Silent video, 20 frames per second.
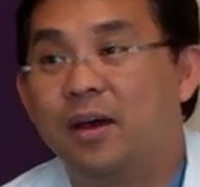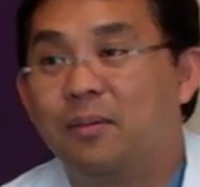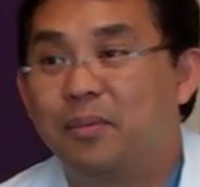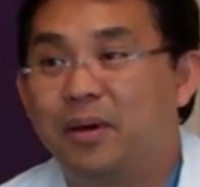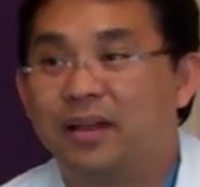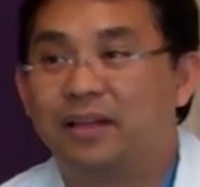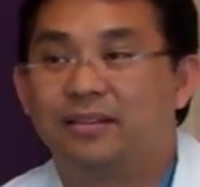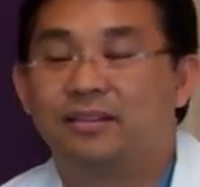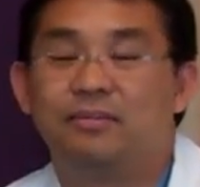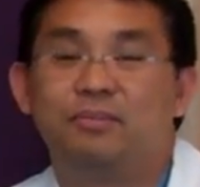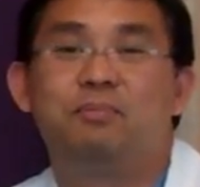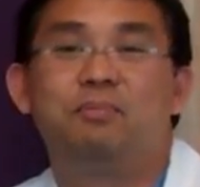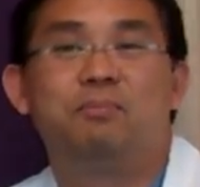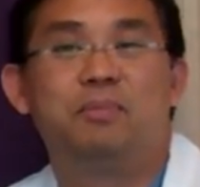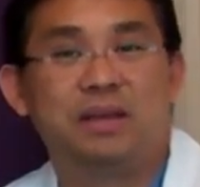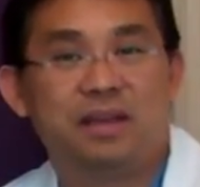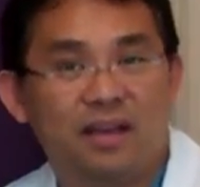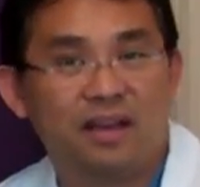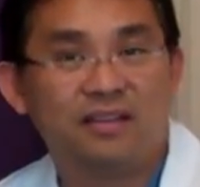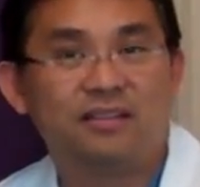But
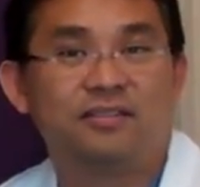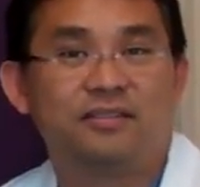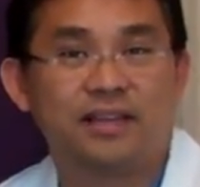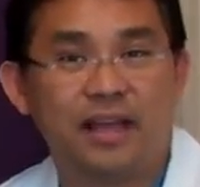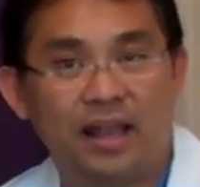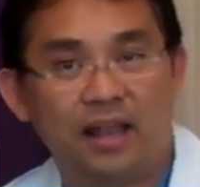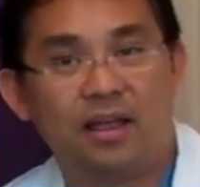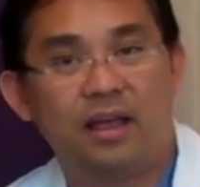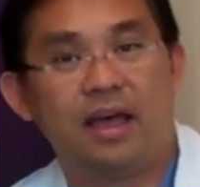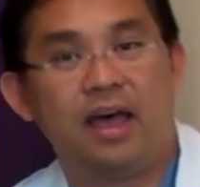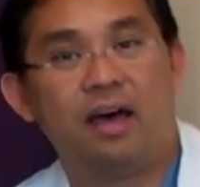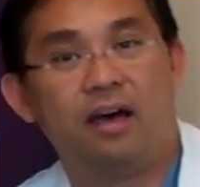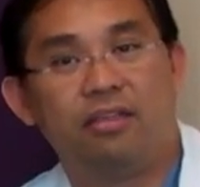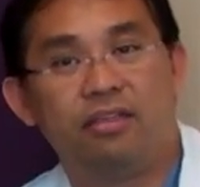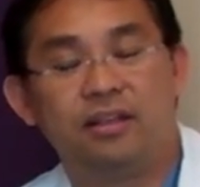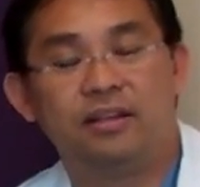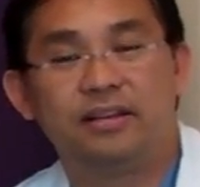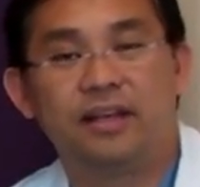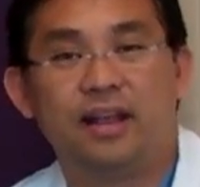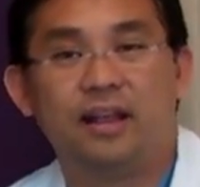because of
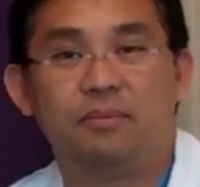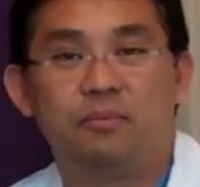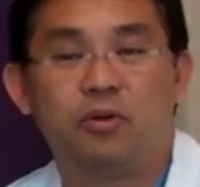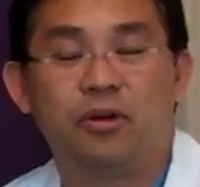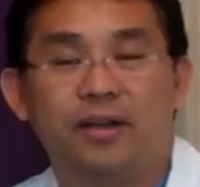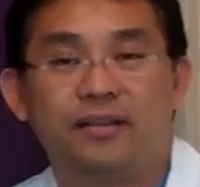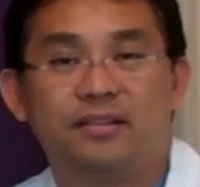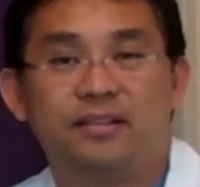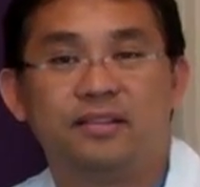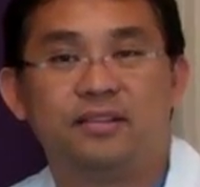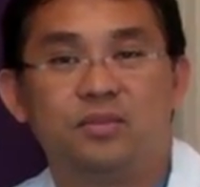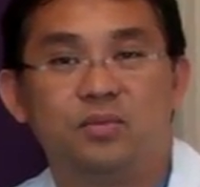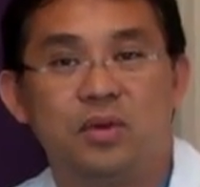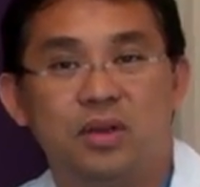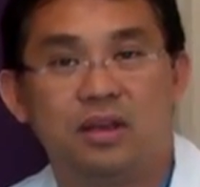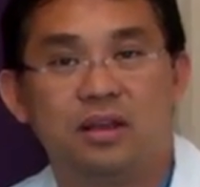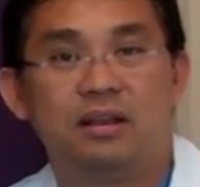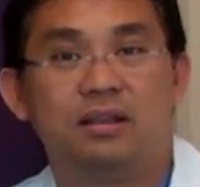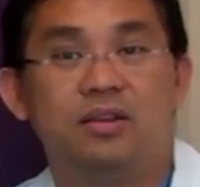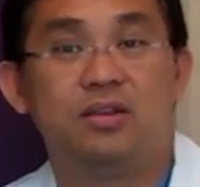telehealth and telepresence, we
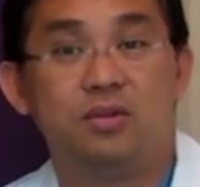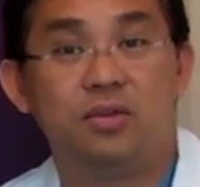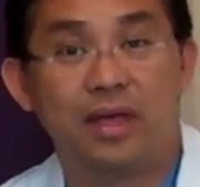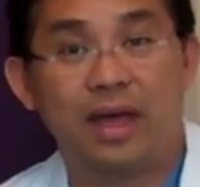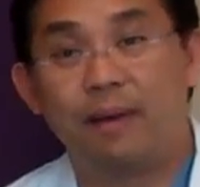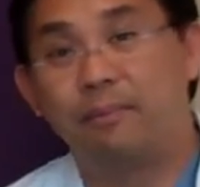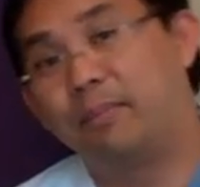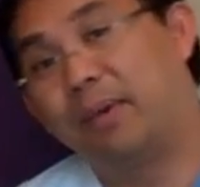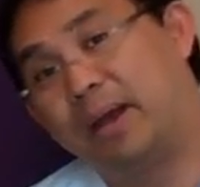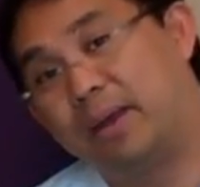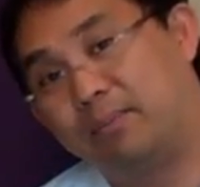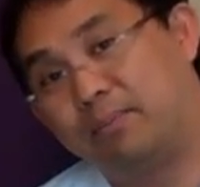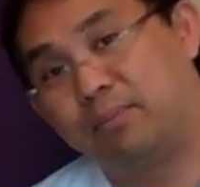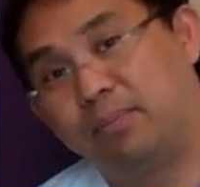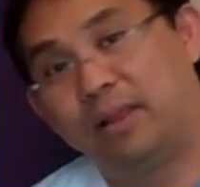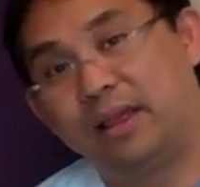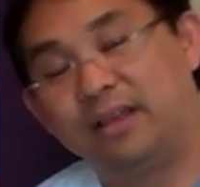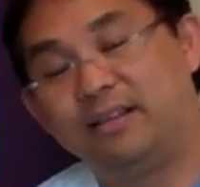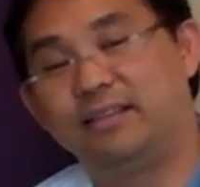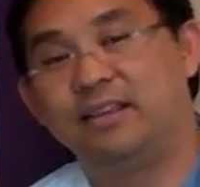can do that by
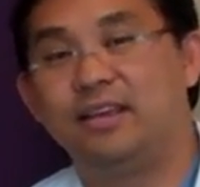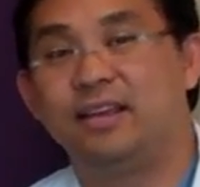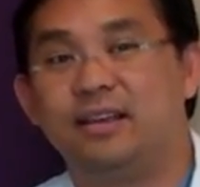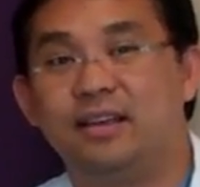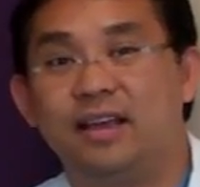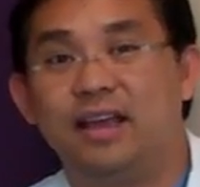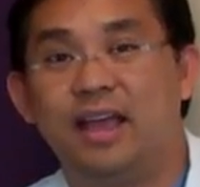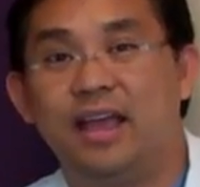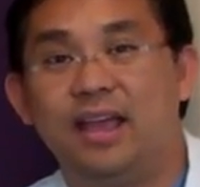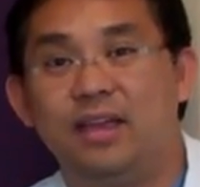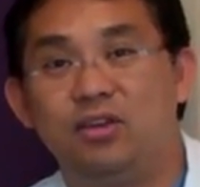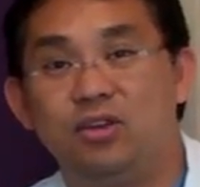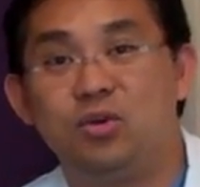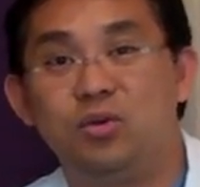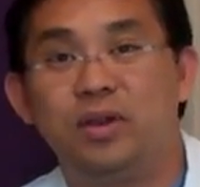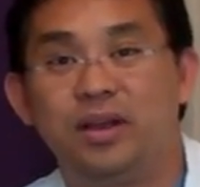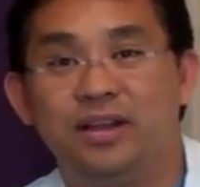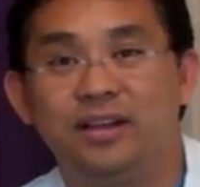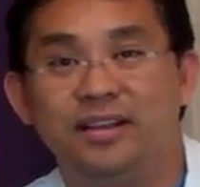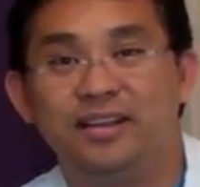placing a
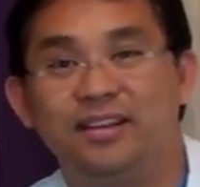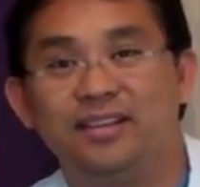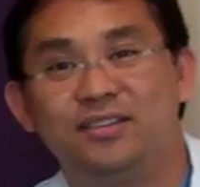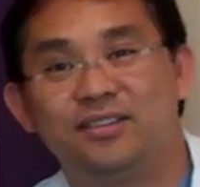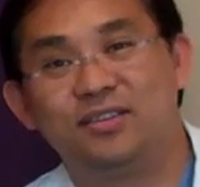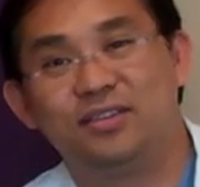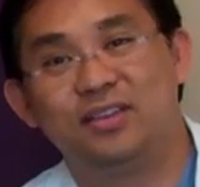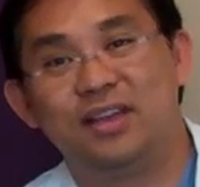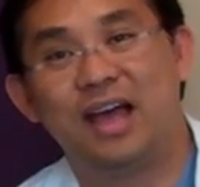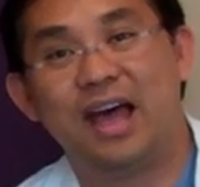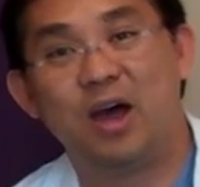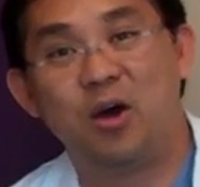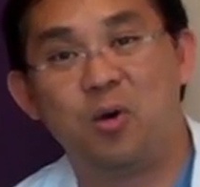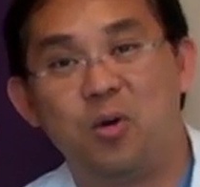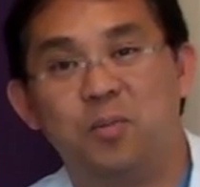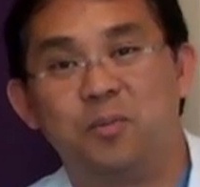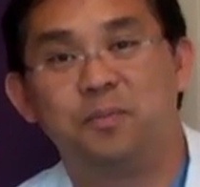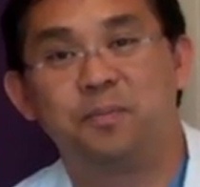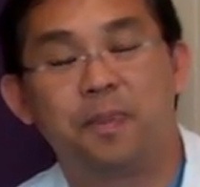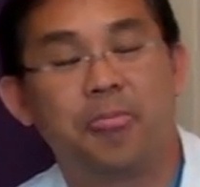unit into the
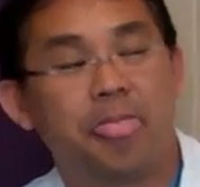home.